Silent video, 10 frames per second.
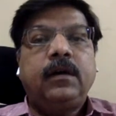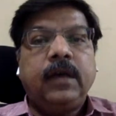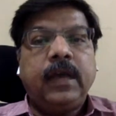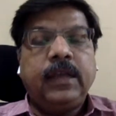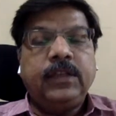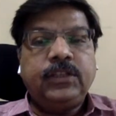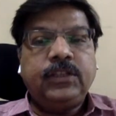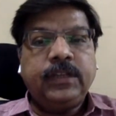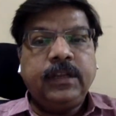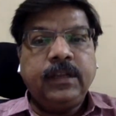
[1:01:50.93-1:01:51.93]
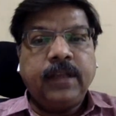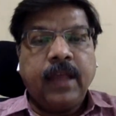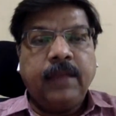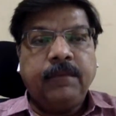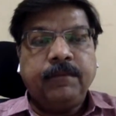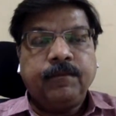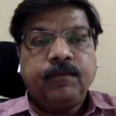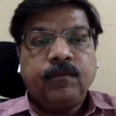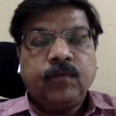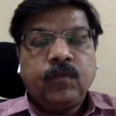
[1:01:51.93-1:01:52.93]
ancient time,
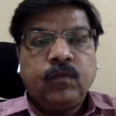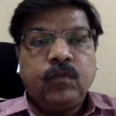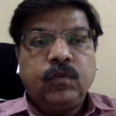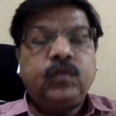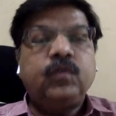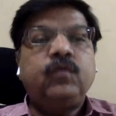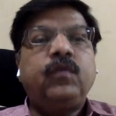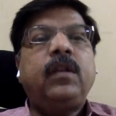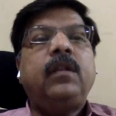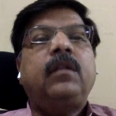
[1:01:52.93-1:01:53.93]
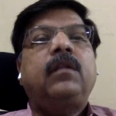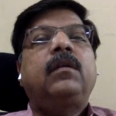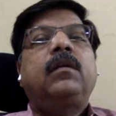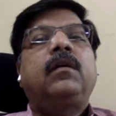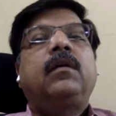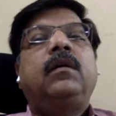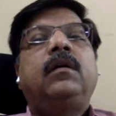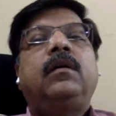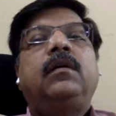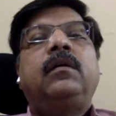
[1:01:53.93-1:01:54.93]
those who were
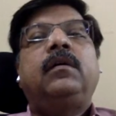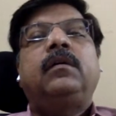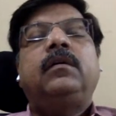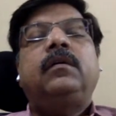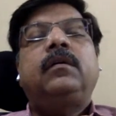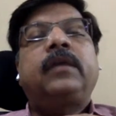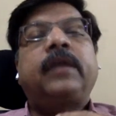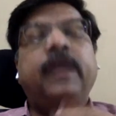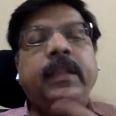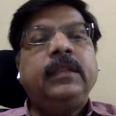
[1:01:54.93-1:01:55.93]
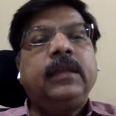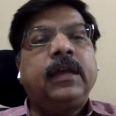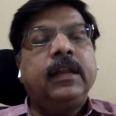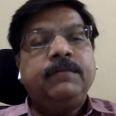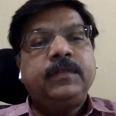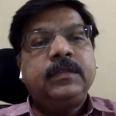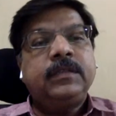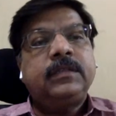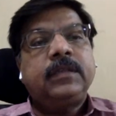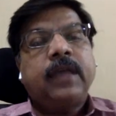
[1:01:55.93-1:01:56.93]
uh, getting the
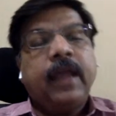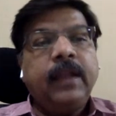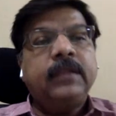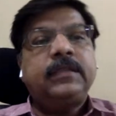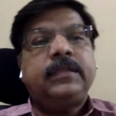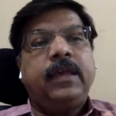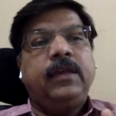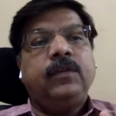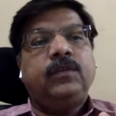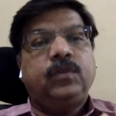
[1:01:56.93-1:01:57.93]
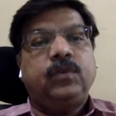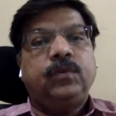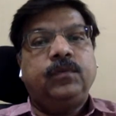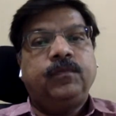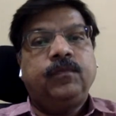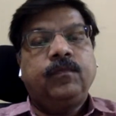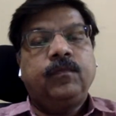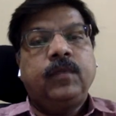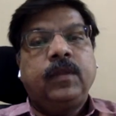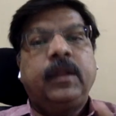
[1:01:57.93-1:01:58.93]
glimpses and saying so
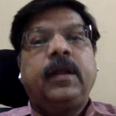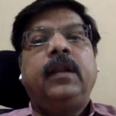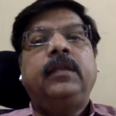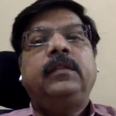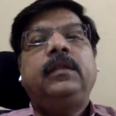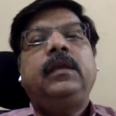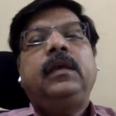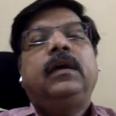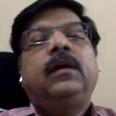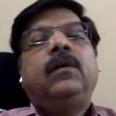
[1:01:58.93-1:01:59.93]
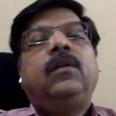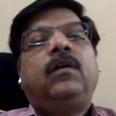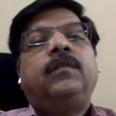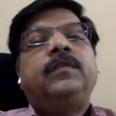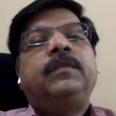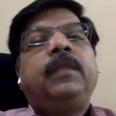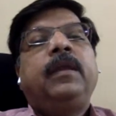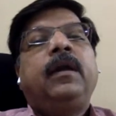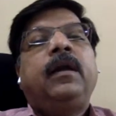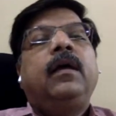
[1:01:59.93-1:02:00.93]
regarding the law of
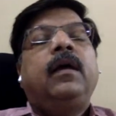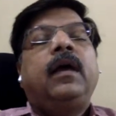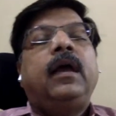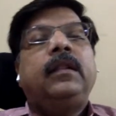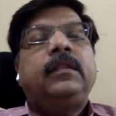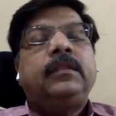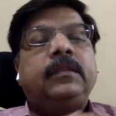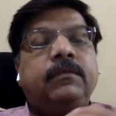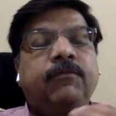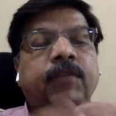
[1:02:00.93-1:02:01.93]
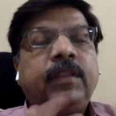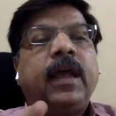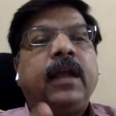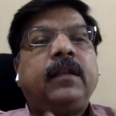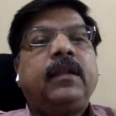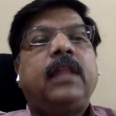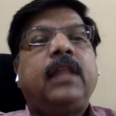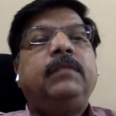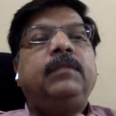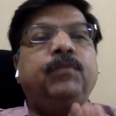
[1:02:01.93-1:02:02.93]
similia. And with that,
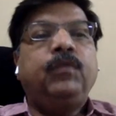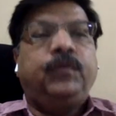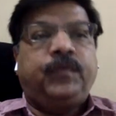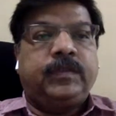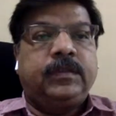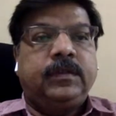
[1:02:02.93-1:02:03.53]
Hahnemann proves